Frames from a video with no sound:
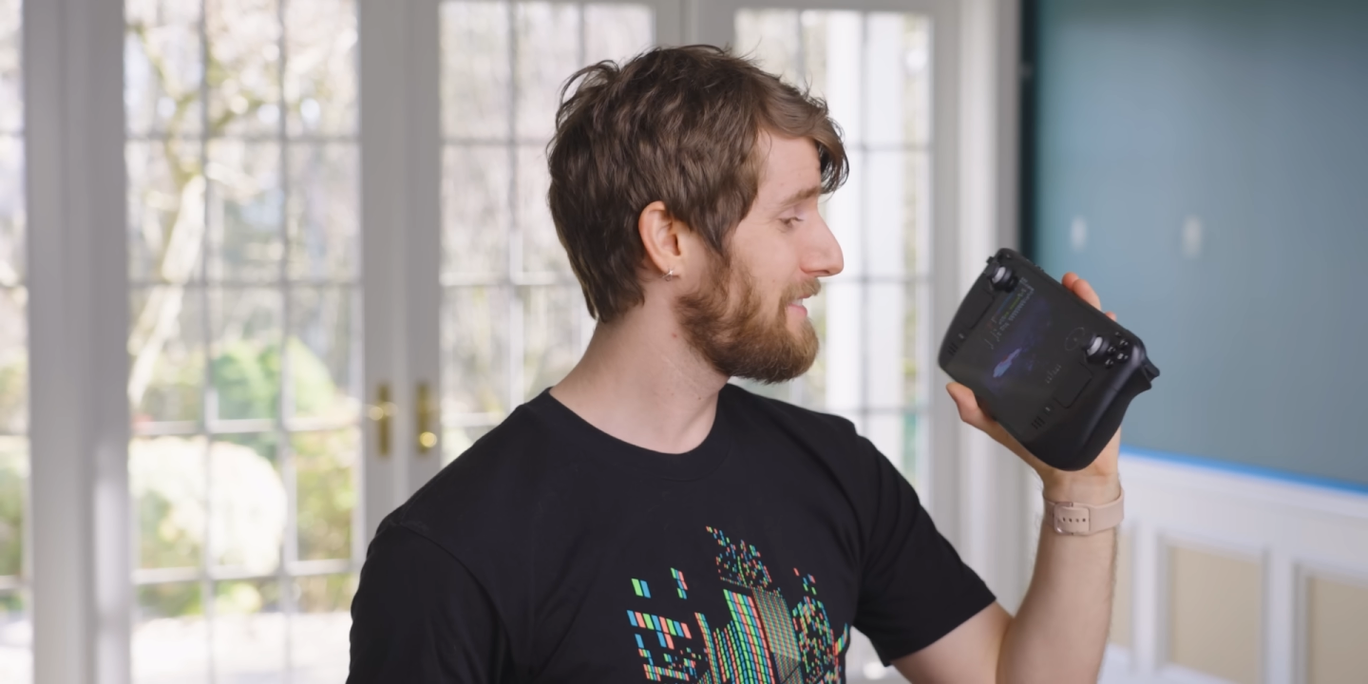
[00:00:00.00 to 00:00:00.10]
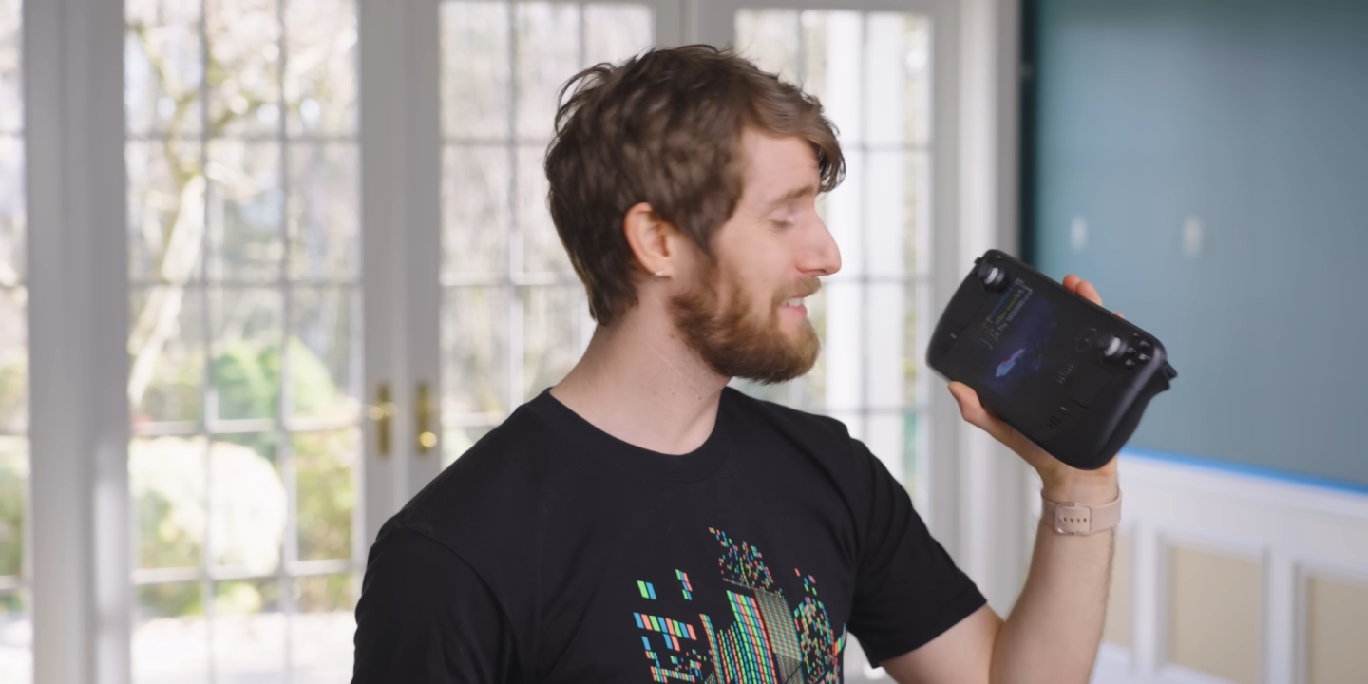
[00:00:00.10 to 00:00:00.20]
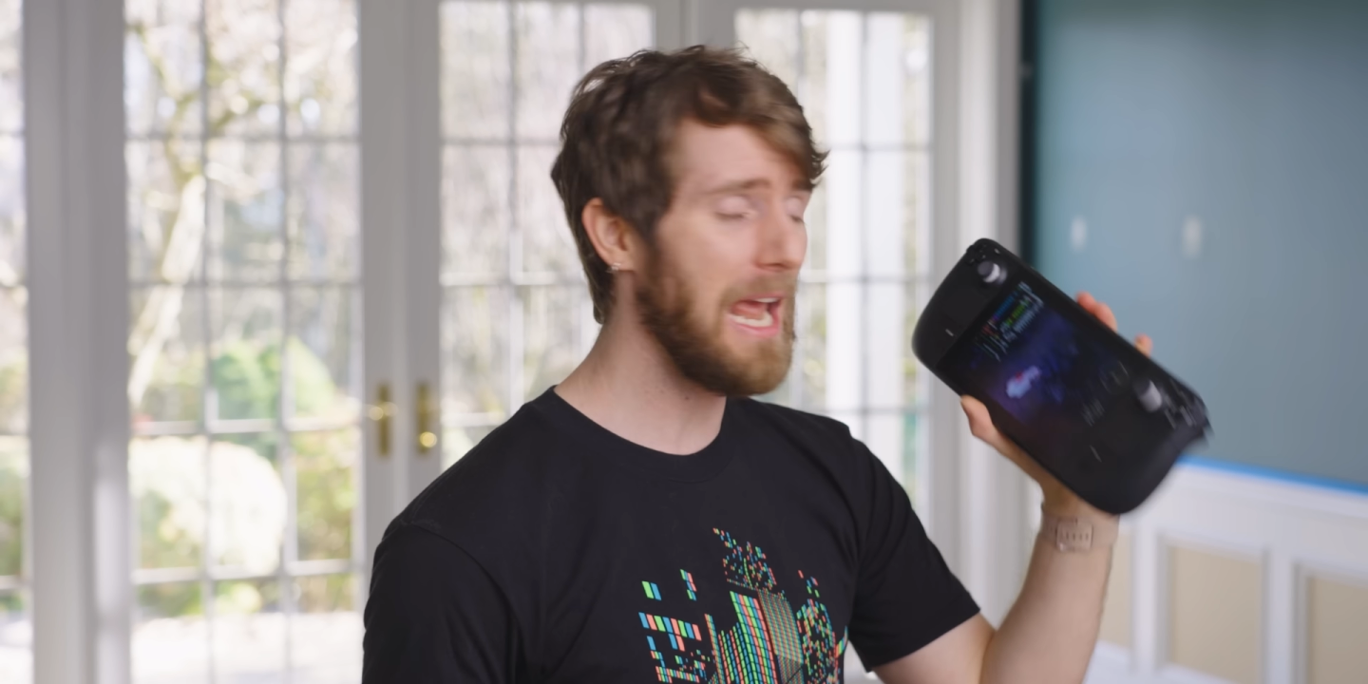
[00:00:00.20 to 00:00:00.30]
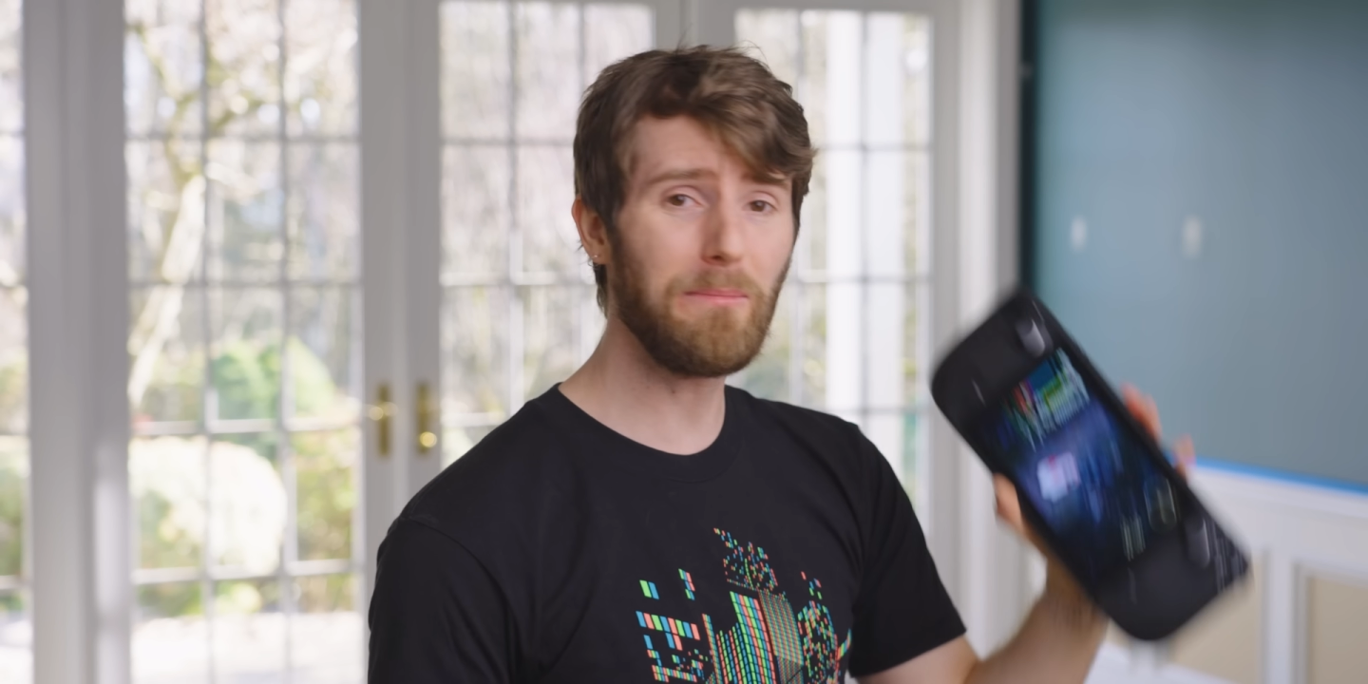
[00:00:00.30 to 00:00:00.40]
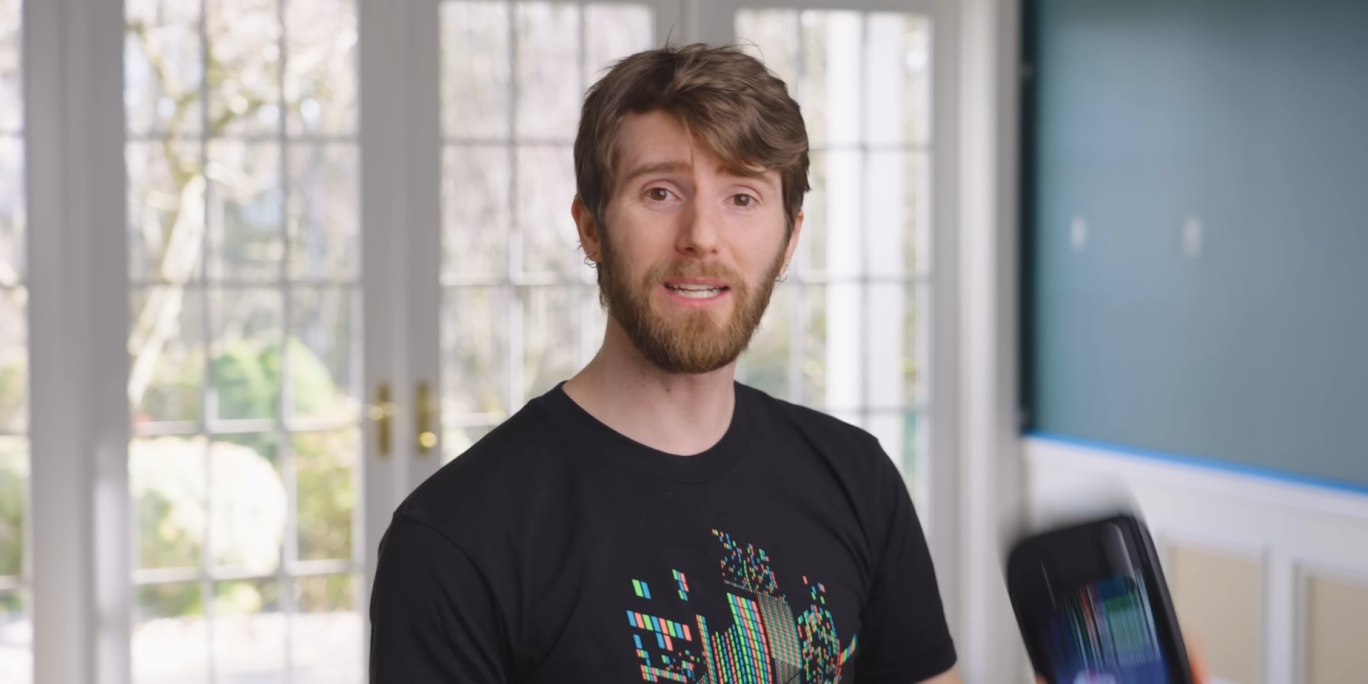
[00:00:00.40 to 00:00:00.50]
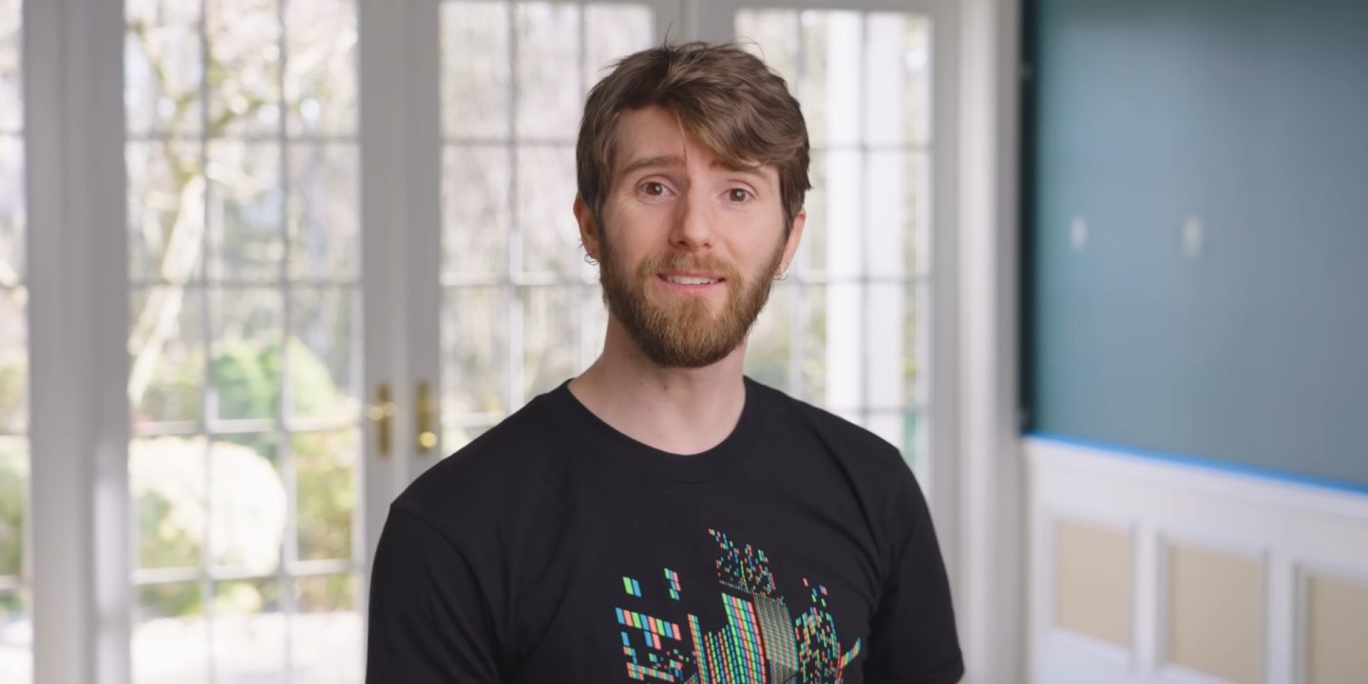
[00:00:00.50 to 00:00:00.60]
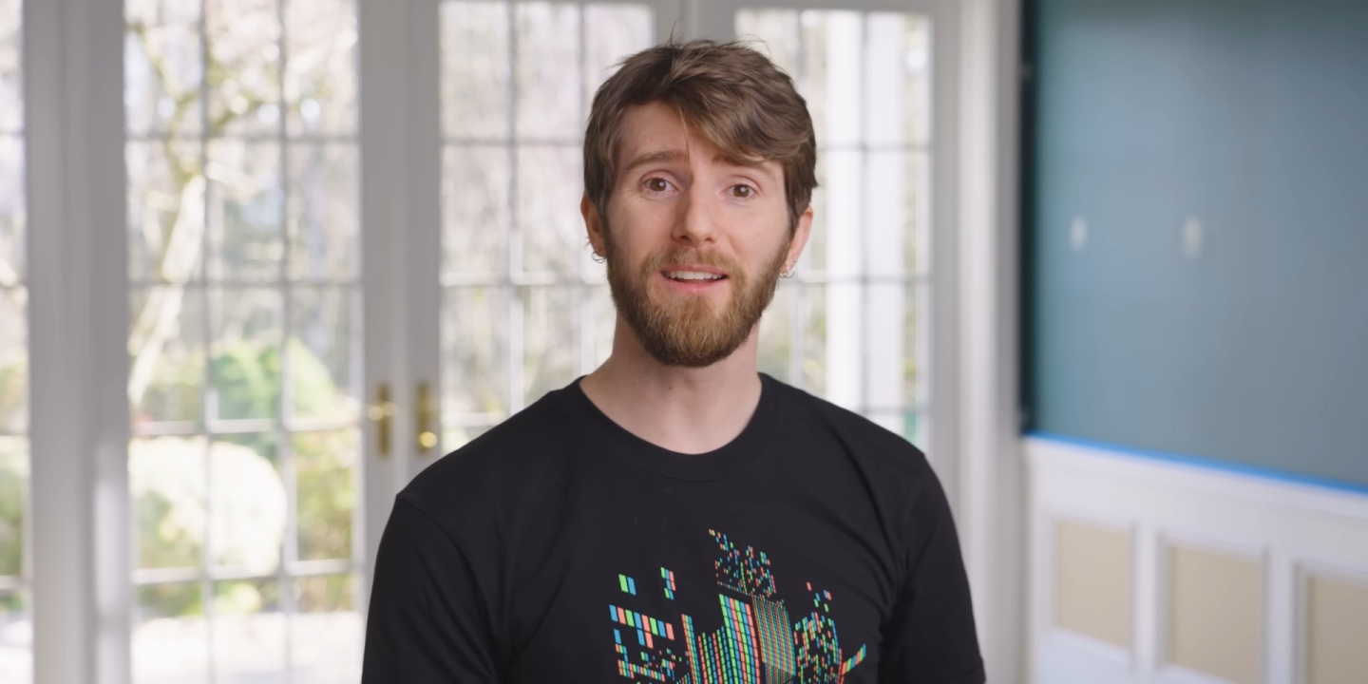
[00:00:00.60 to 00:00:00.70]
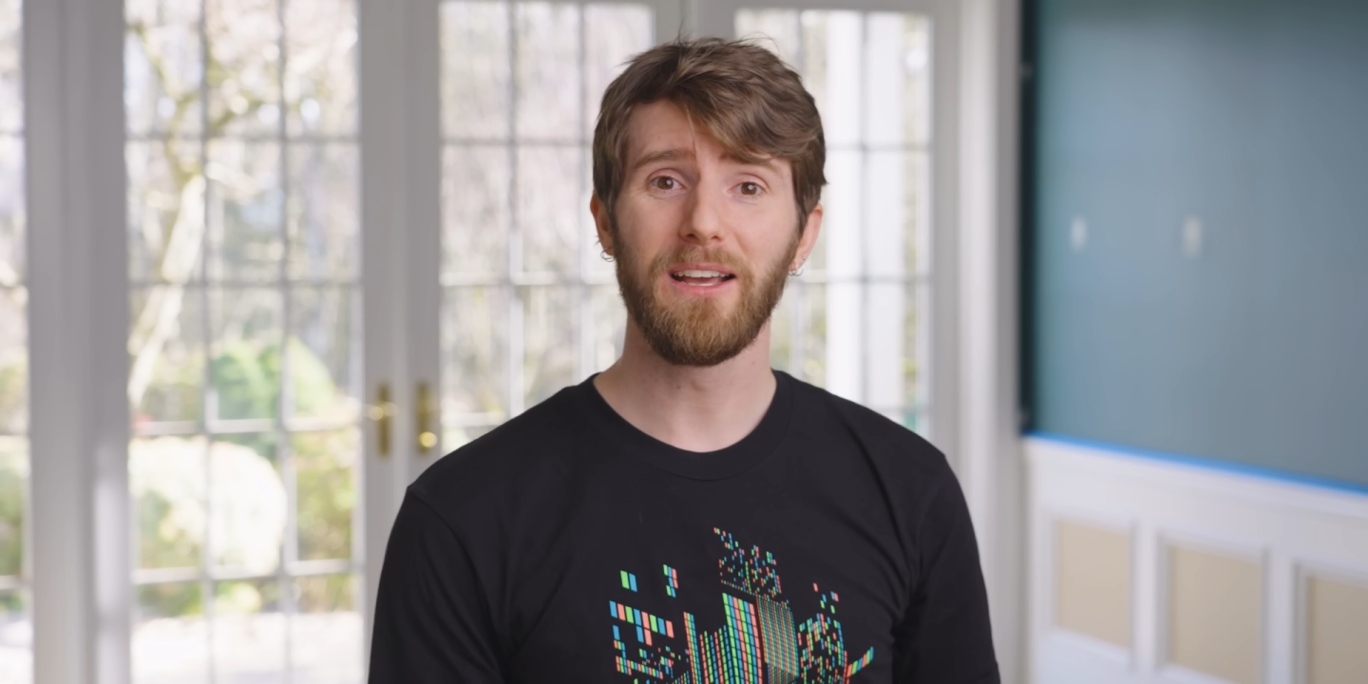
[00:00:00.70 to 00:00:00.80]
damn it,